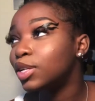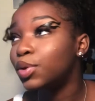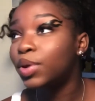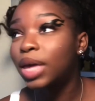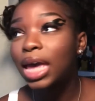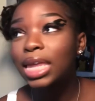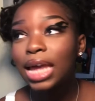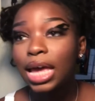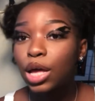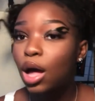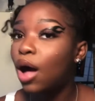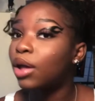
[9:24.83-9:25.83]
You can't
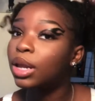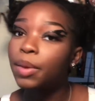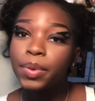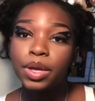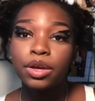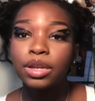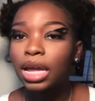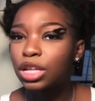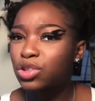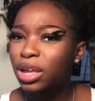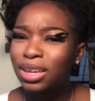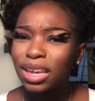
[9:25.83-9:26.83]
like call up here and
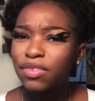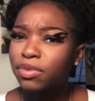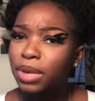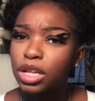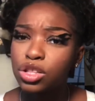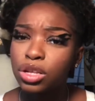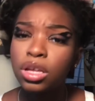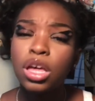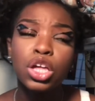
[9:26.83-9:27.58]
like try to get information.